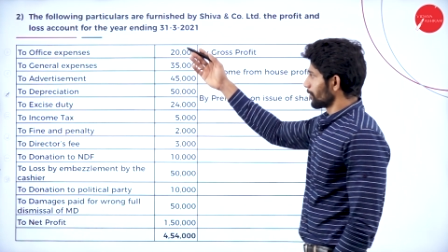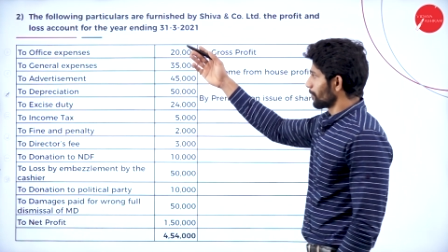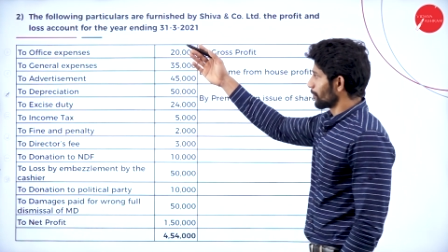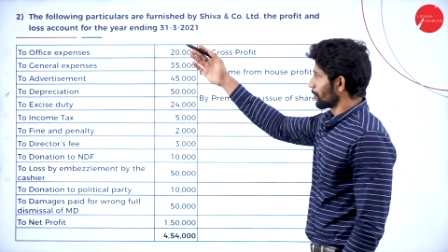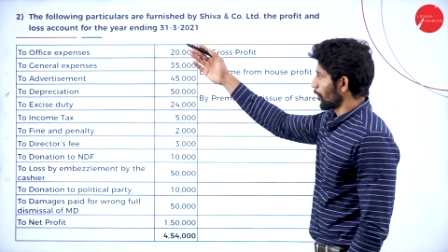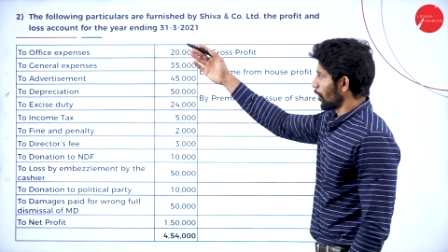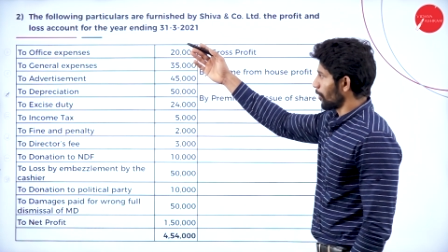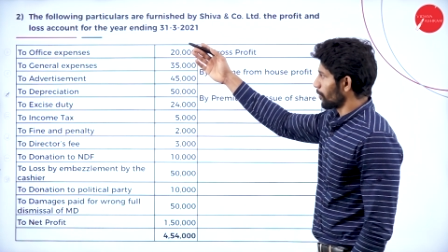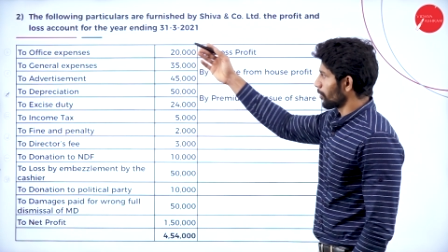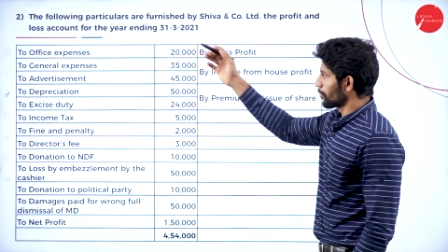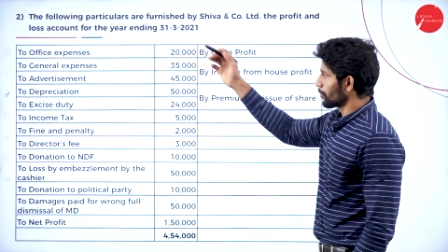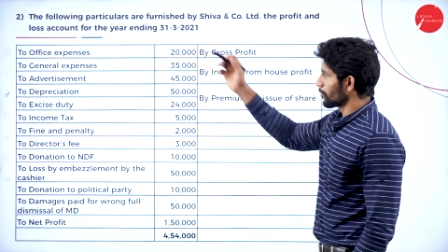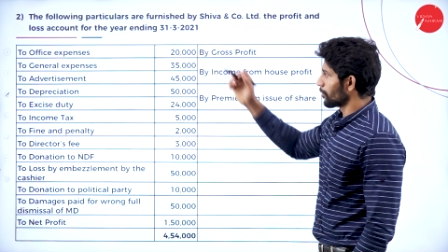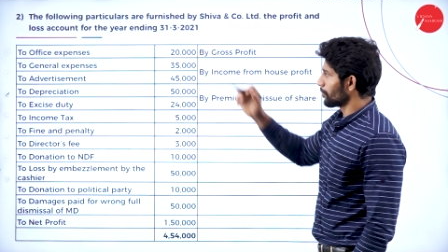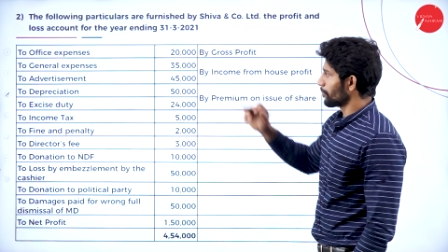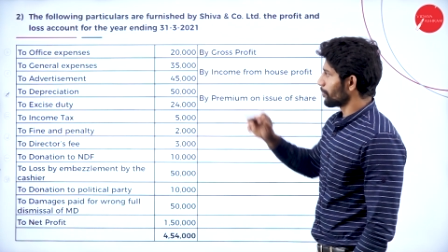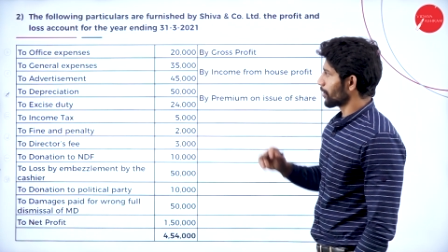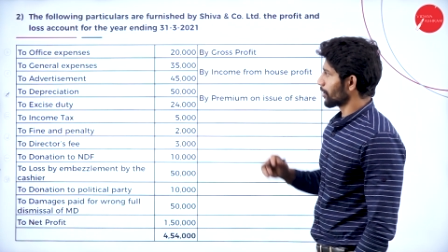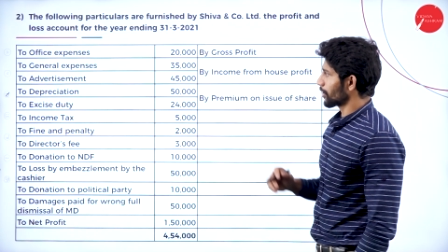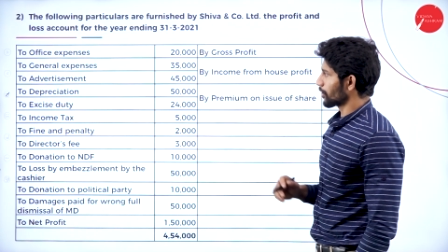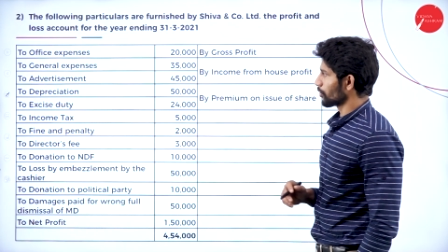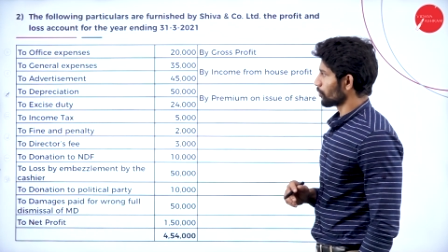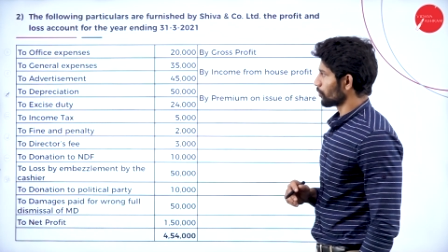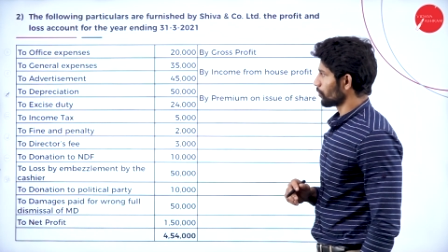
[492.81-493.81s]
problem number
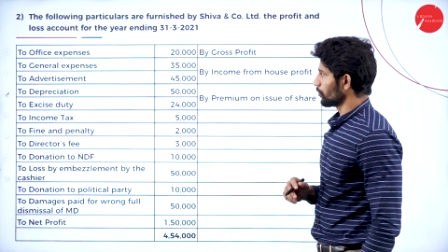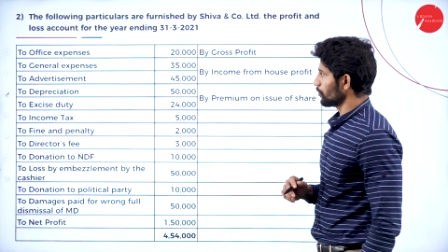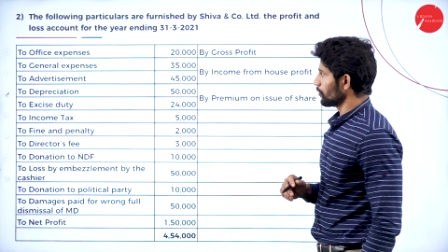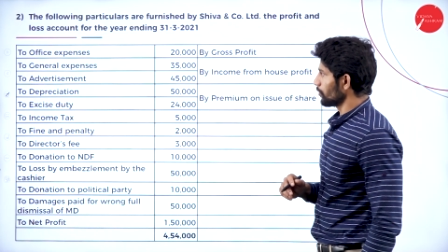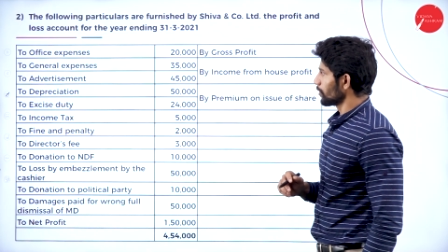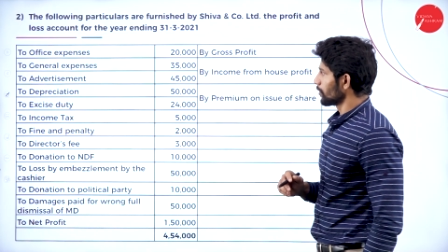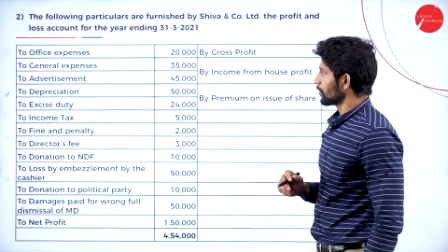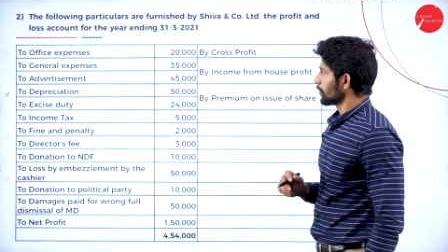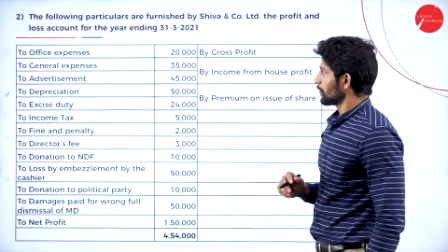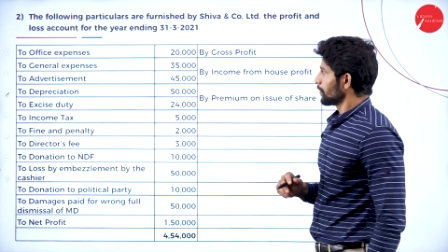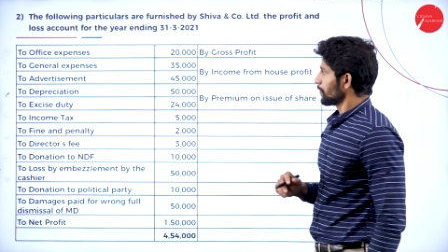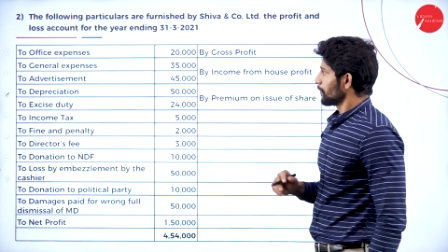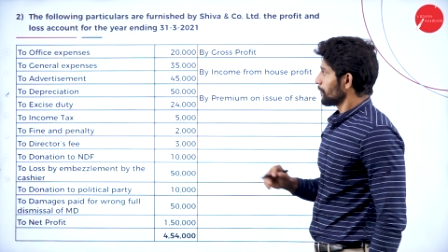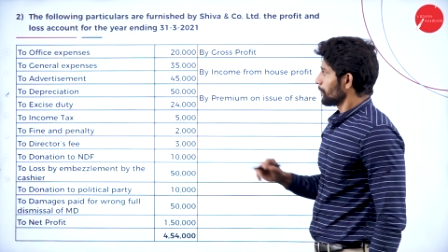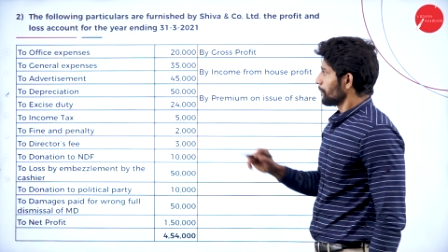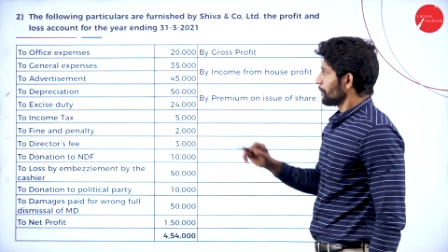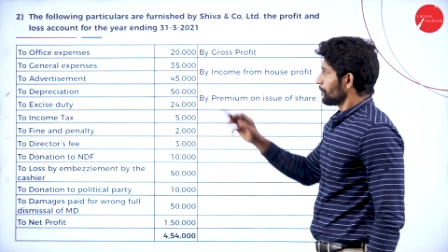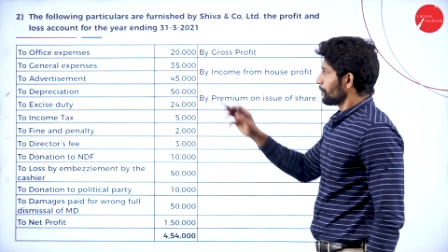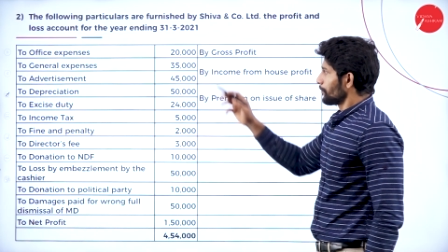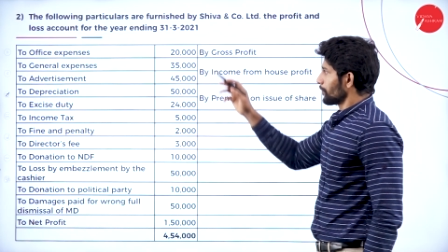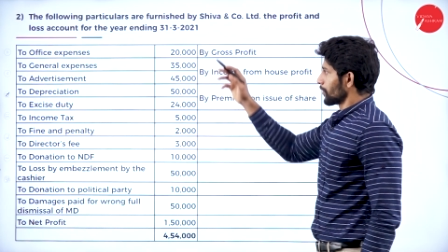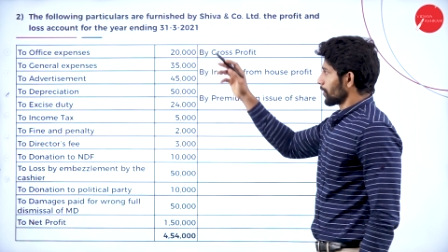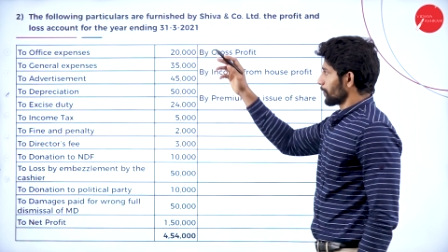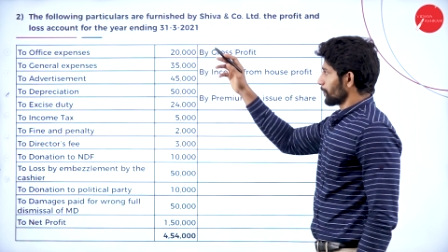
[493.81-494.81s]
two.
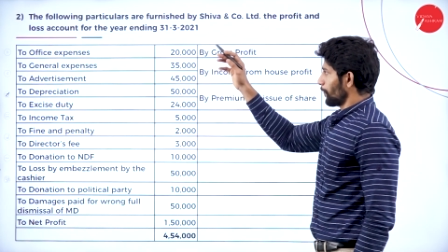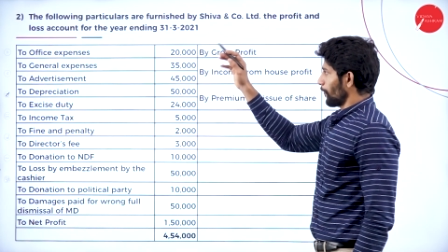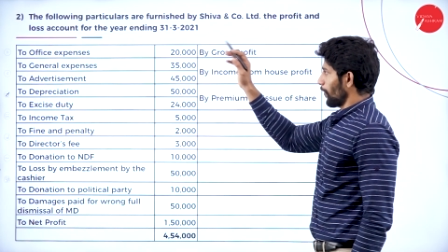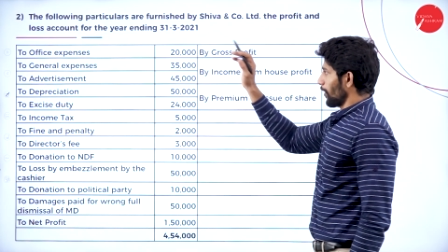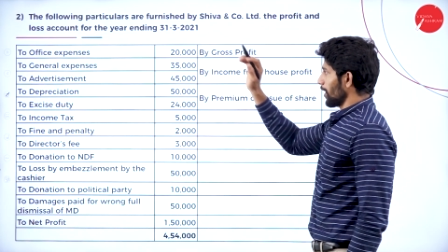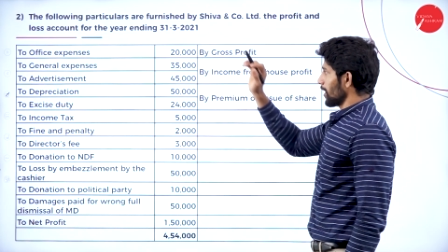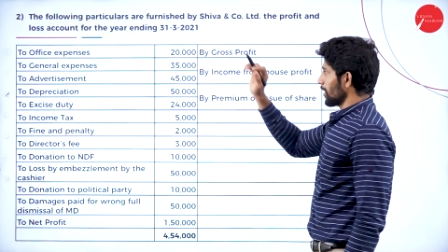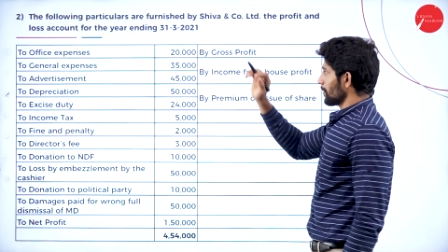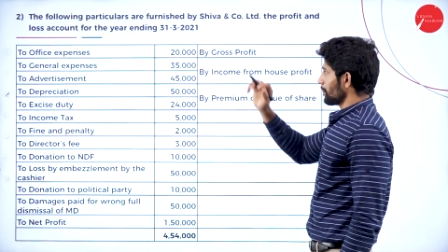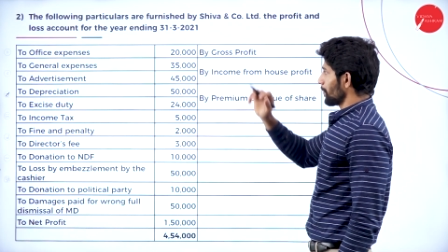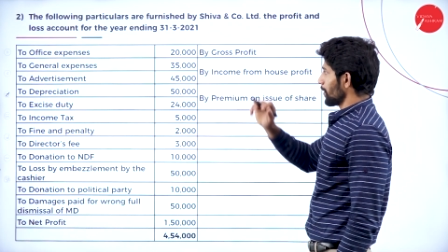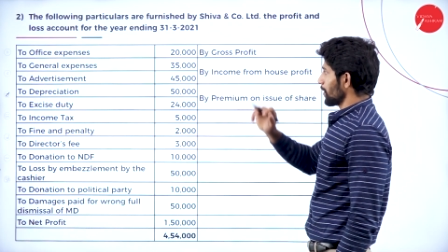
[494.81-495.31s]
The following